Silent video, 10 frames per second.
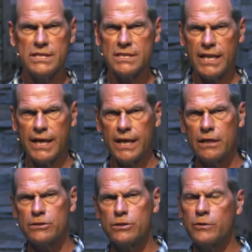
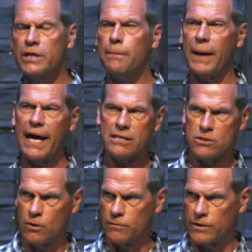sing during the
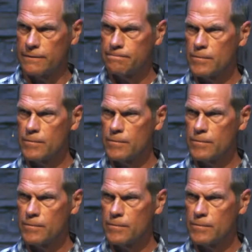Passover.